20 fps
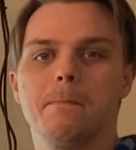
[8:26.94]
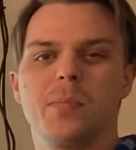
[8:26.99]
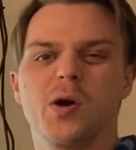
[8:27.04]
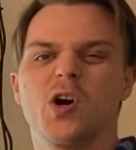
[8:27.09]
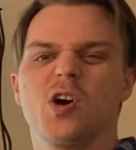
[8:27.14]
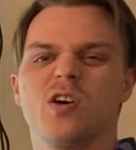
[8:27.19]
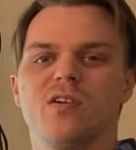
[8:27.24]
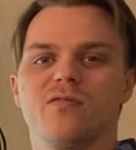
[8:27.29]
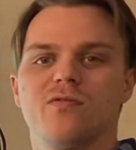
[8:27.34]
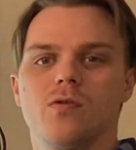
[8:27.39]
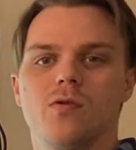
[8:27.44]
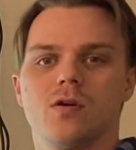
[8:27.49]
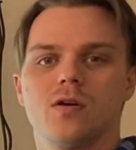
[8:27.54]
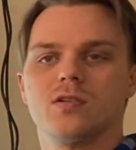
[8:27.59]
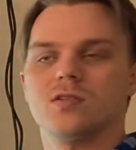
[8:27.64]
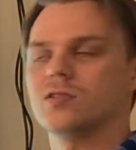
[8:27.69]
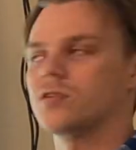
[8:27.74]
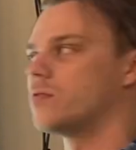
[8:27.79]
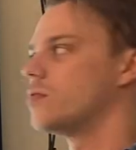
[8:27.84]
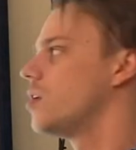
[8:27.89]
per for.
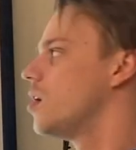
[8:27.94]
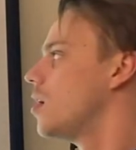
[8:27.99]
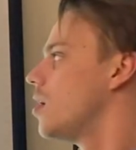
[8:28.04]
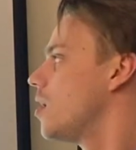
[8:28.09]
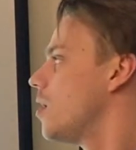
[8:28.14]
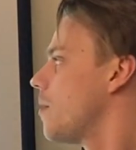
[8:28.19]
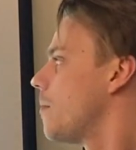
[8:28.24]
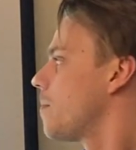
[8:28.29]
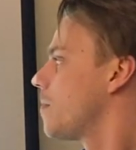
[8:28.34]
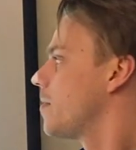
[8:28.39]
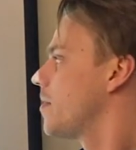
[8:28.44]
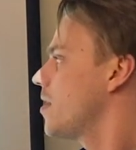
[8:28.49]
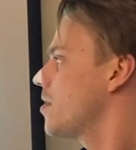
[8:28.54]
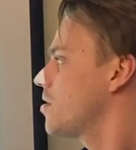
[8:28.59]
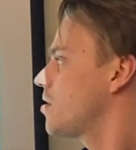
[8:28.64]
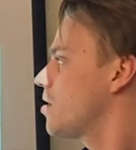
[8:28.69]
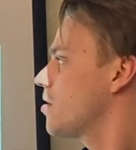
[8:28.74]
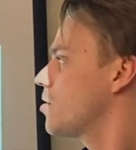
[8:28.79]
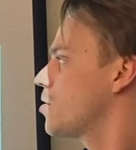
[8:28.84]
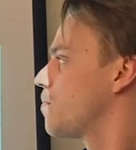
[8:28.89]
So
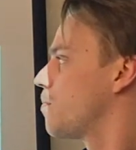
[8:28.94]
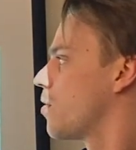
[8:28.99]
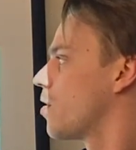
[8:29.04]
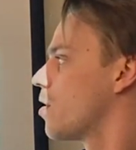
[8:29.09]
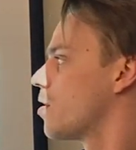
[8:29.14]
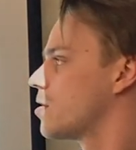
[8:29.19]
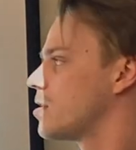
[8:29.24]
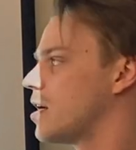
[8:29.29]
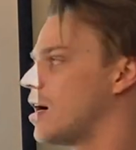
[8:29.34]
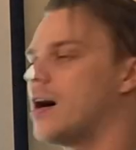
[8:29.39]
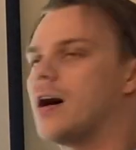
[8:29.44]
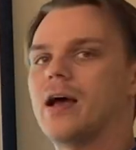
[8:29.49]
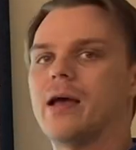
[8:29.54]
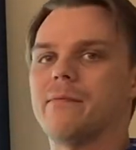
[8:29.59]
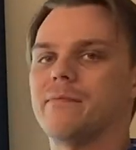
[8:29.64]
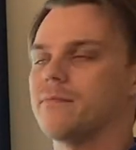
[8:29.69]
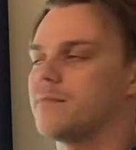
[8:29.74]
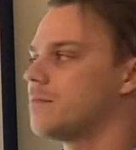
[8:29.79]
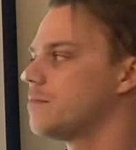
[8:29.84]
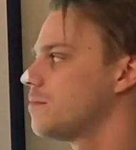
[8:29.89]
distance per time.
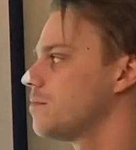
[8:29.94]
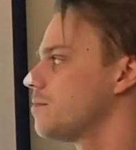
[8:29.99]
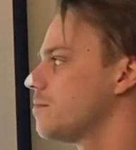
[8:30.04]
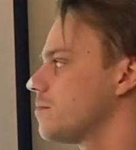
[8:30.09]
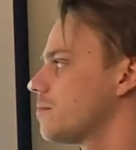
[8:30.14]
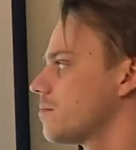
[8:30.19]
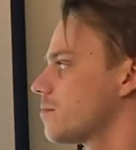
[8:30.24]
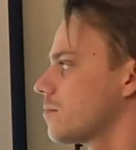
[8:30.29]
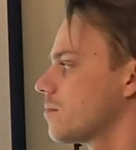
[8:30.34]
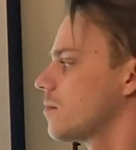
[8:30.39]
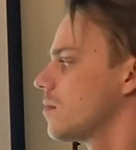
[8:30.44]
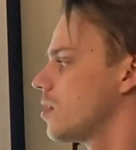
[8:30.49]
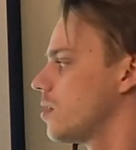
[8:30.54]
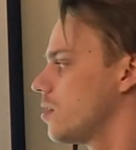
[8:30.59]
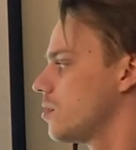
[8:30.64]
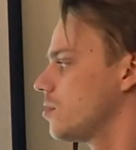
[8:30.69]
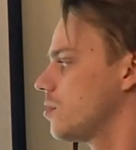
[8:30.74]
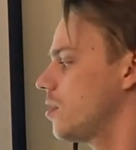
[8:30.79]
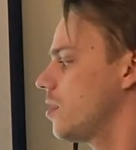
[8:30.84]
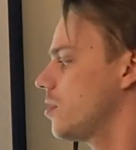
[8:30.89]

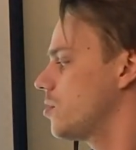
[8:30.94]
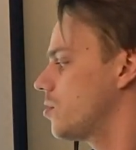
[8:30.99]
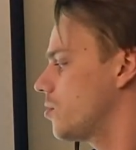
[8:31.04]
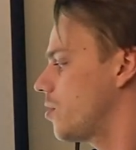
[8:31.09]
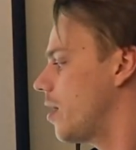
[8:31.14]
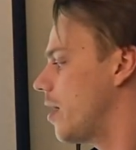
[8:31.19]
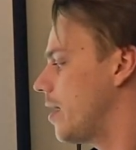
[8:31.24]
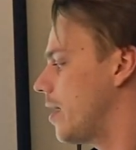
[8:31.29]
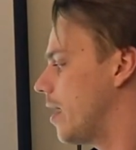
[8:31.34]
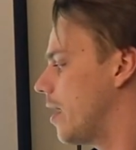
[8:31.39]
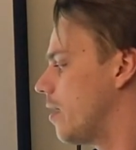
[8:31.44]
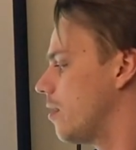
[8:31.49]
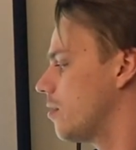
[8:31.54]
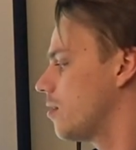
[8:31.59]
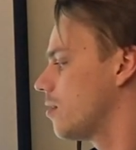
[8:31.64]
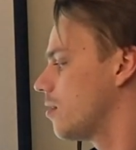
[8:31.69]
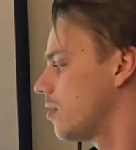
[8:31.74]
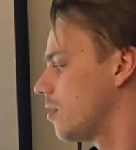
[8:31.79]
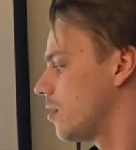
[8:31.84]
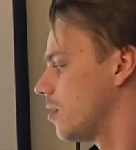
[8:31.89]
So let's try
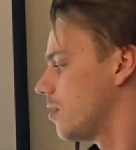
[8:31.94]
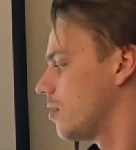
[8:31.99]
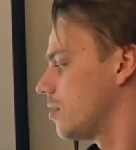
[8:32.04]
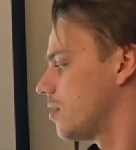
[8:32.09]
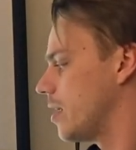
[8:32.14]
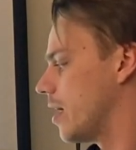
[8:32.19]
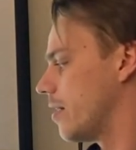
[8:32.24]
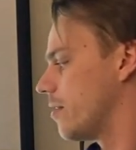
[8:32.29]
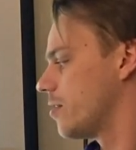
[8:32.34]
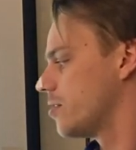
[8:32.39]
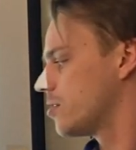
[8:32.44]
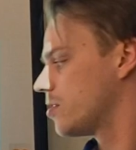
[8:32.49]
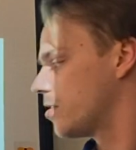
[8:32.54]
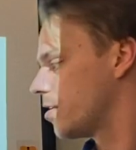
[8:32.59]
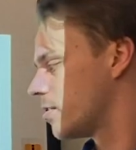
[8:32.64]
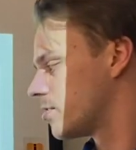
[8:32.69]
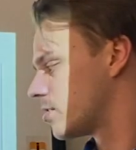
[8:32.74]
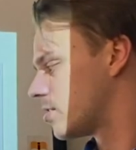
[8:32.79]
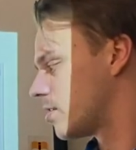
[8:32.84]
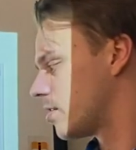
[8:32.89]
out, yeah, there's
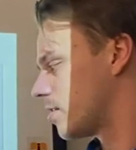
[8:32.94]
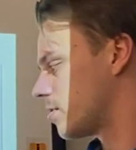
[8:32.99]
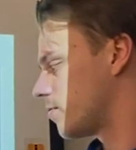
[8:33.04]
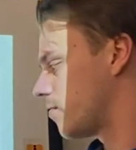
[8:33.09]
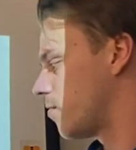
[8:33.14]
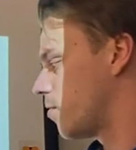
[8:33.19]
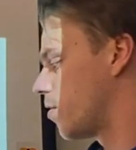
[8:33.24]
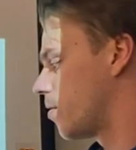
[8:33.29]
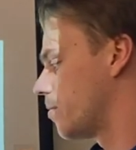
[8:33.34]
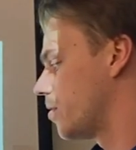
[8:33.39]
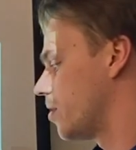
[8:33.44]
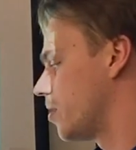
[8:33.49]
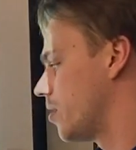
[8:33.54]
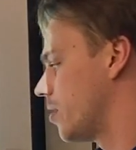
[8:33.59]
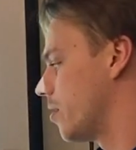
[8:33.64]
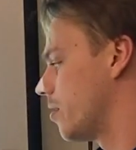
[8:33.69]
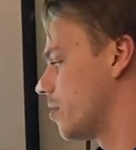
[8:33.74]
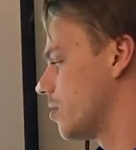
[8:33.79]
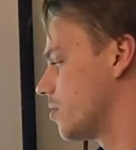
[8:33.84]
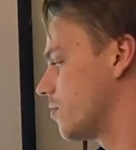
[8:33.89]
the nice formula.
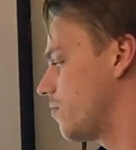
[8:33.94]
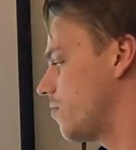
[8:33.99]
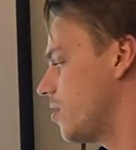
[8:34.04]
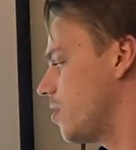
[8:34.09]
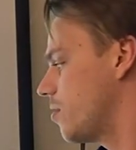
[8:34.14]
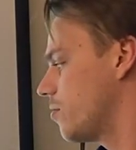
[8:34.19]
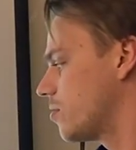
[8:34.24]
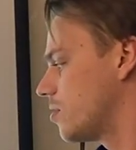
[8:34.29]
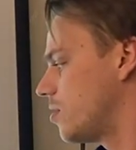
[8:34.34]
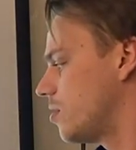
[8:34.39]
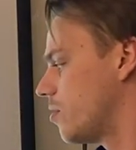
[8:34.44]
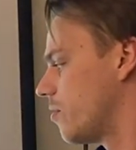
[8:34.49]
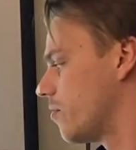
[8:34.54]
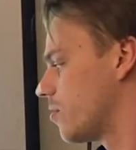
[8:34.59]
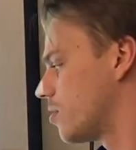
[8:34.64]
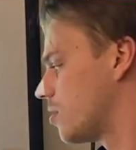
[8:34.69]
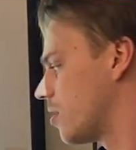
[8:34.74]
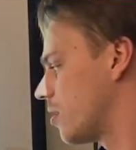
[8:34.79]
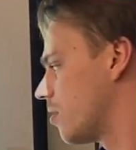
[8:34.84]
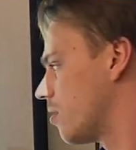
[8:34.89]
There it is, v equals d over
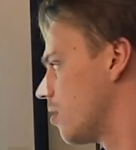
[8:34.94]
t.